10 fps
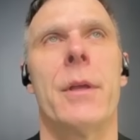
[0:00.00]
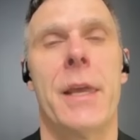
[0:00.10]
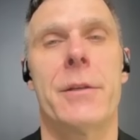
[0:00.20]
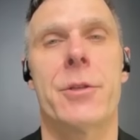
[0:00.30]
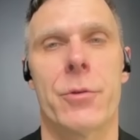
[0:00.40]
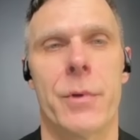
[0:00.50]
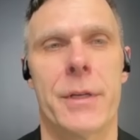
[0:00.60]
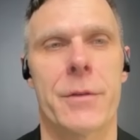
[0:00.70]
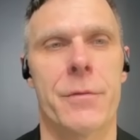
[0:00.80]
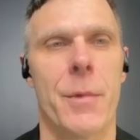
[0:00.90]
cancer
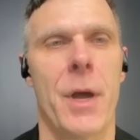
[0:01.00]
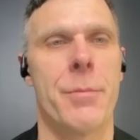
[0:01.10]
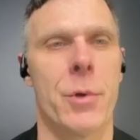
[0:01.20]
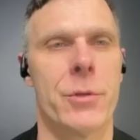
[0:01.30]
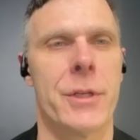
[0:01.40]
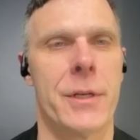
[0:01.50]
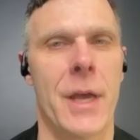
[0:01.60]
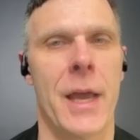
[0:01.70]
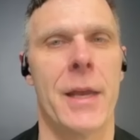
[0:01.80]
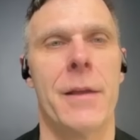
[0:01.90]
risk from a high protein
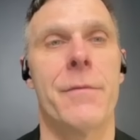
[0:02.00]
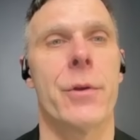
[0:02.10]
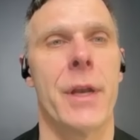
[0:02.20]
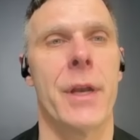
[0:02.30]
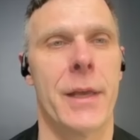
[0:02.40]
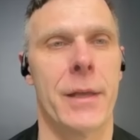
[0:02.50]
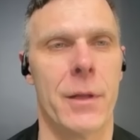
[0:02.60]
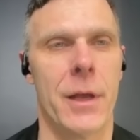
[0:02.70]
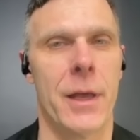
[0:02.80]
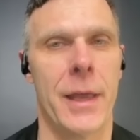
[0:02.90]
diet if you're eating
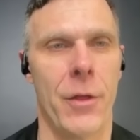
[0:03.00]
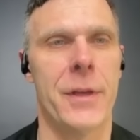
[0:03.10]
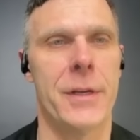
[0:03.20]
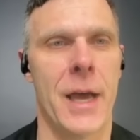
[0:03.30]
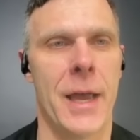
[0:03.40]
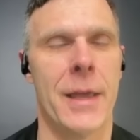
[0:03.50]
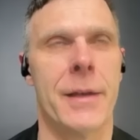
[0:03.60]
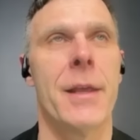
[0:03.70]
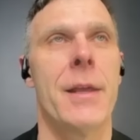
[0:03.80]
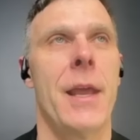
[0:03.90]
a healthy diet
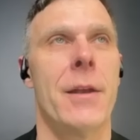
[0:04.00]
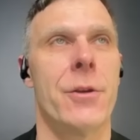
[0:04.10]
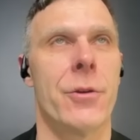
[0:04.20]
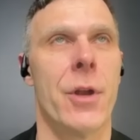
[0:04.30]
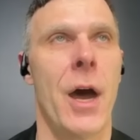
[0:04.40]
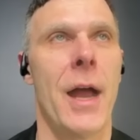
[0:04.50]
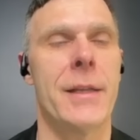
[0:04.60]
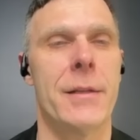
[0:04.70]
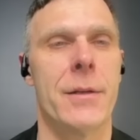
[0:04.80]
and you're not